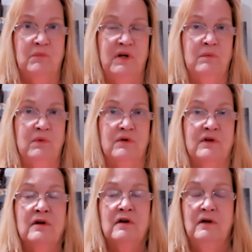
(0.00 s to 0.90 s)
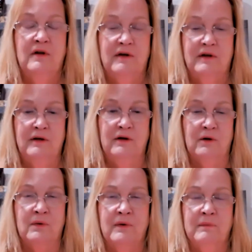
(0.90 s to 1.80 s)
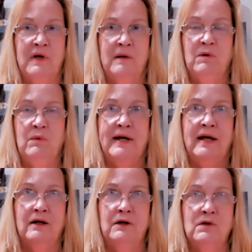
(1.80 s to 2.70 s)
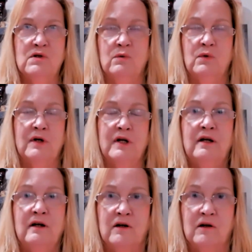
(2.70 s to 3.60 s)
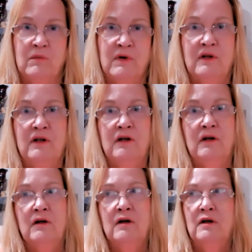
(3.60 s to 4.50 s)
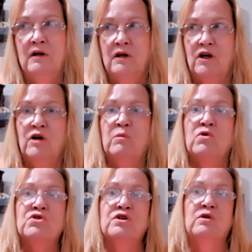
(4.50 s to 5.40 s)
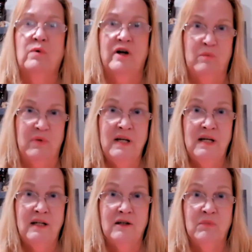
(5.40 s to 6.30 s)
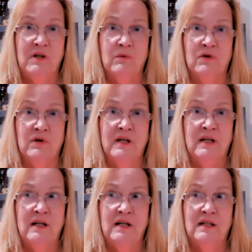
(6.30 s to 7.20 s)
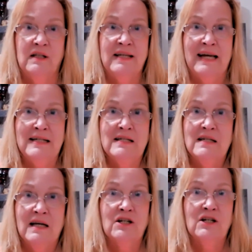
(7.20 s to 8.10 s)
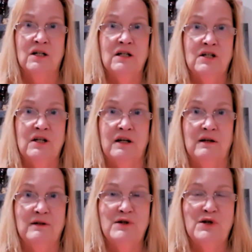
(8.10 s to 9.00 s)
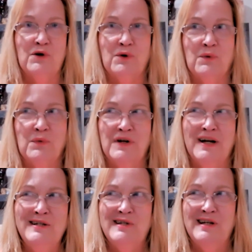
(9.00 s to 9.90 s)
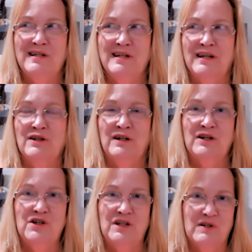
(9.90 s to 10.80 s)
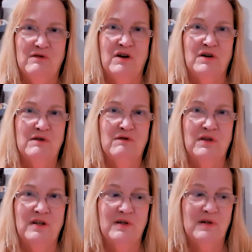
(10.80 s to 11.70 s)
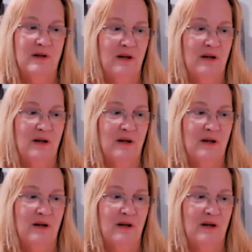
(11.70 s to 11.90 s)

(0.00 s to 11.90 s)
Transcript: people, maybe we can't use the word heal, but the emotional well-being that people are getting, that's a technology. So when I say technology, as far as for this